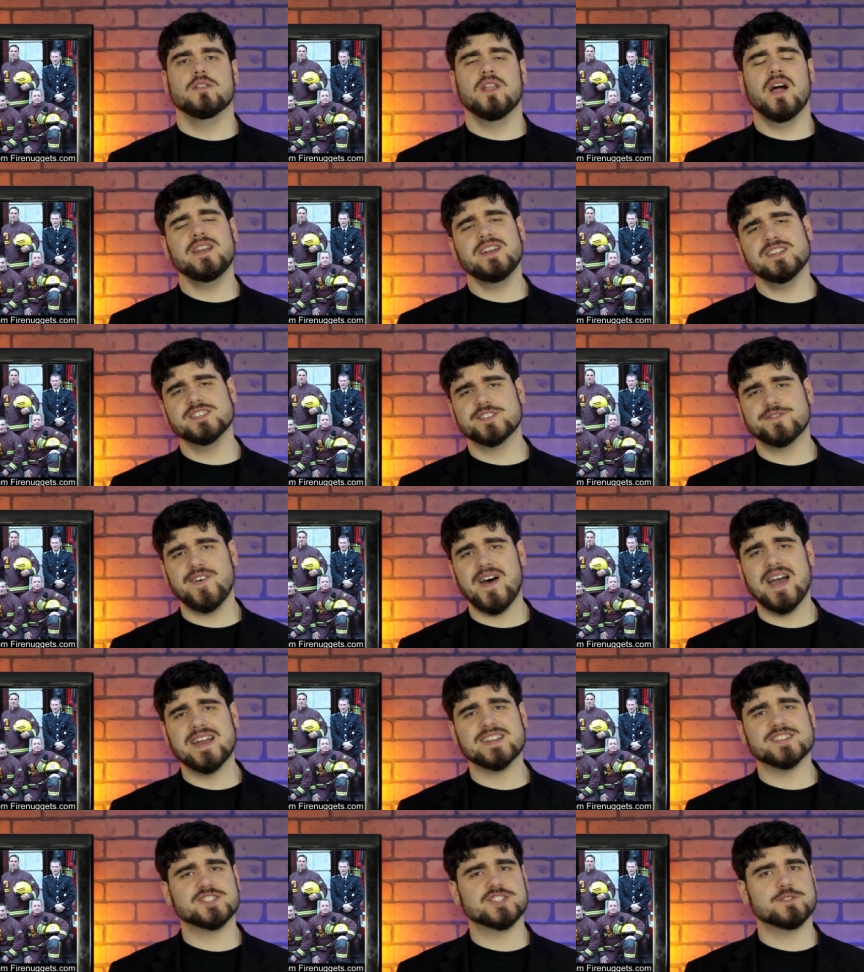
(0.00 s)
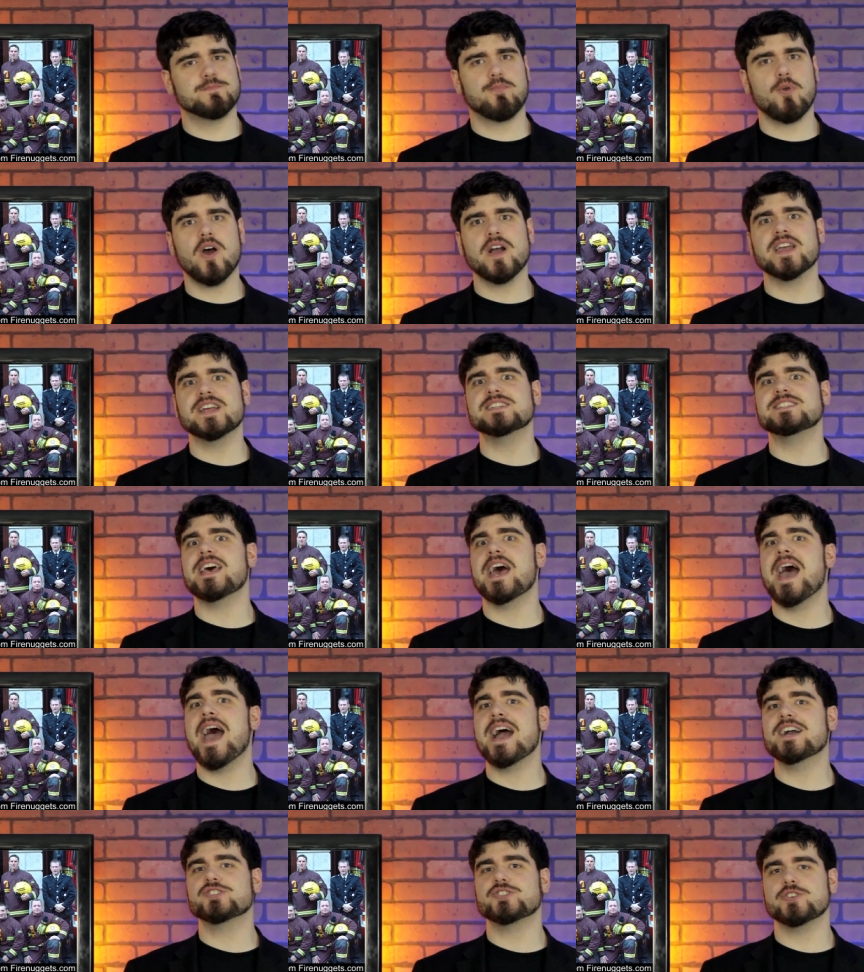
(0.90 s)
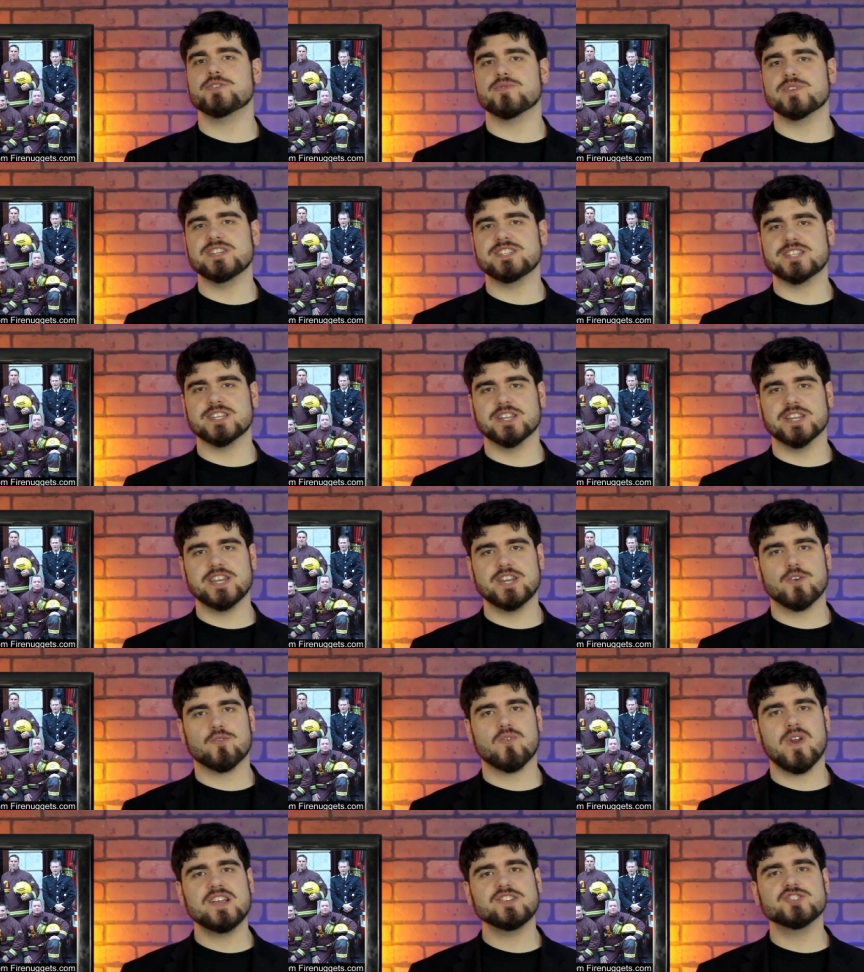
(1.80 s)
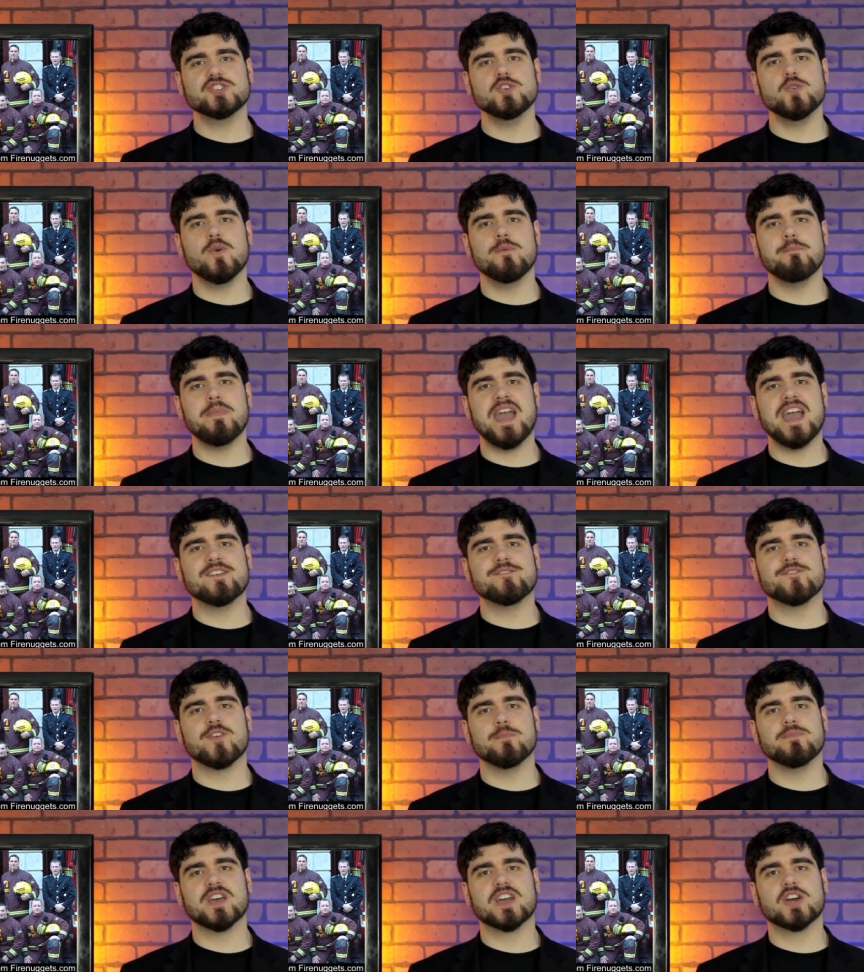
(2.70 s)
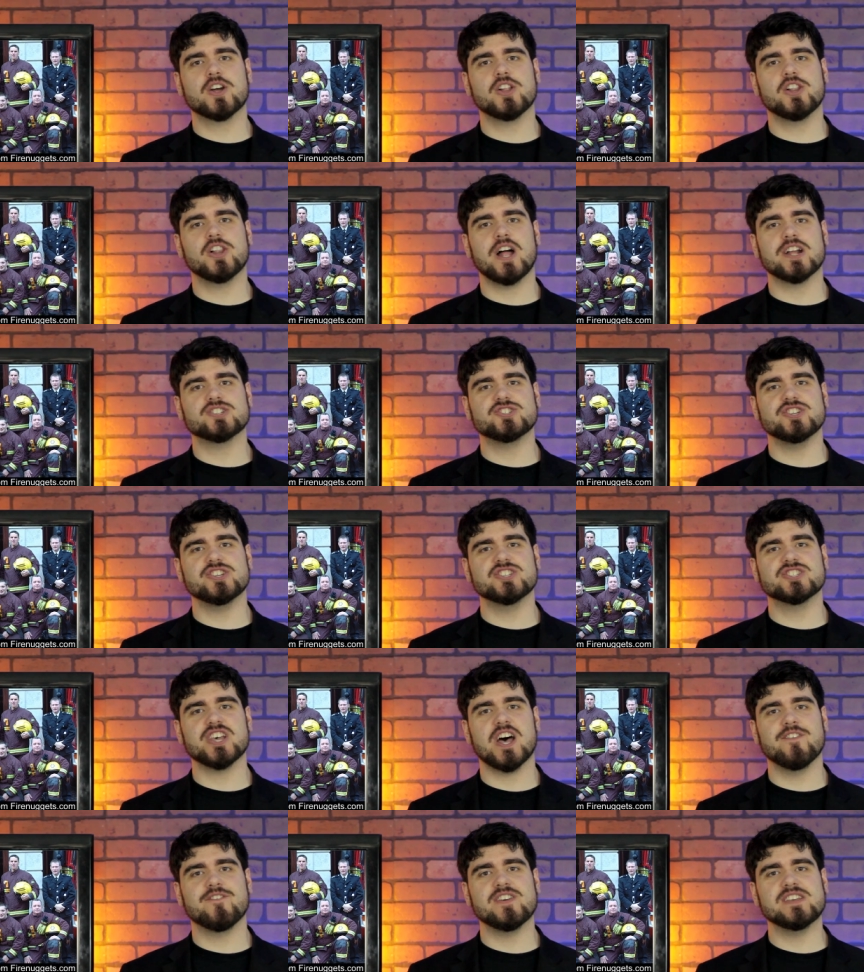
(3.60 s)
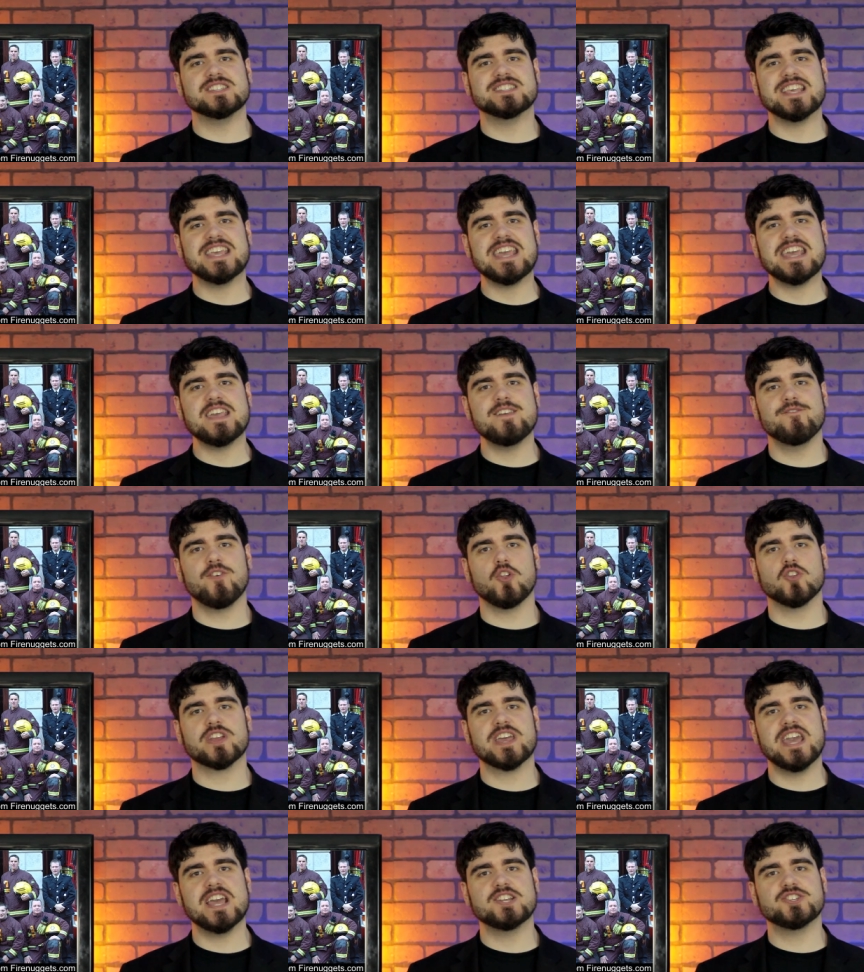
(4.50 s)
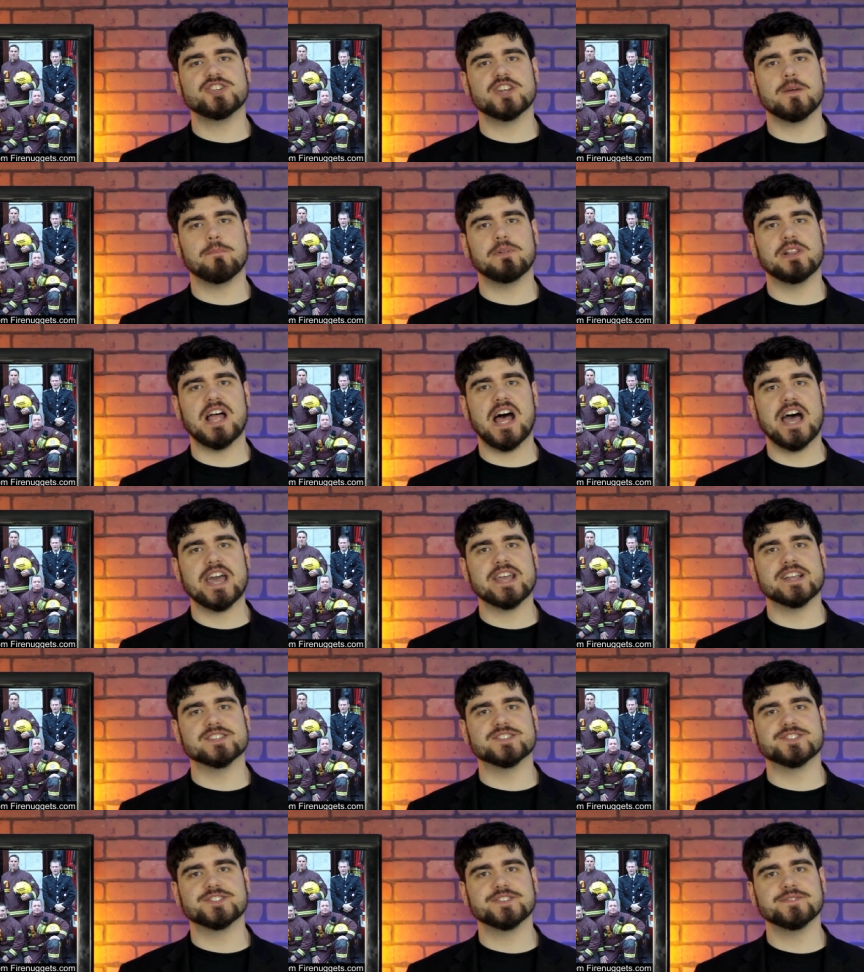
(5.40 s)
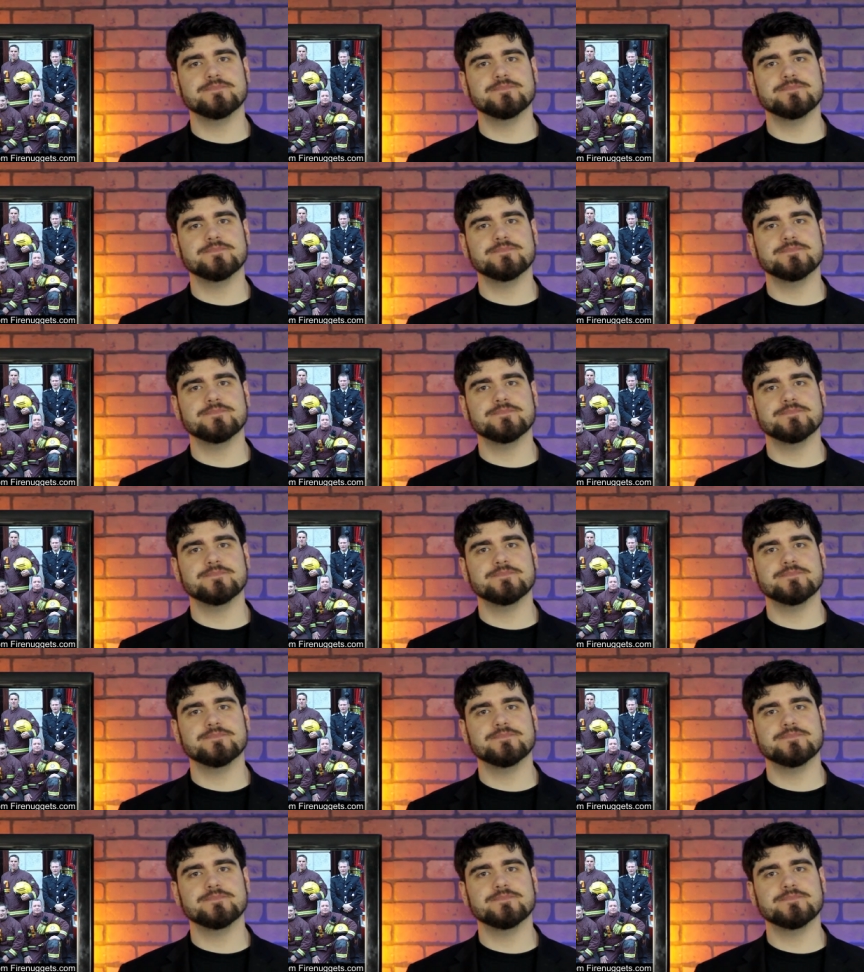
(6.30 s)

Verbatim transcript: London's finest sprung into action recently to rescue a man from the clutches of his evil kitchen appliance.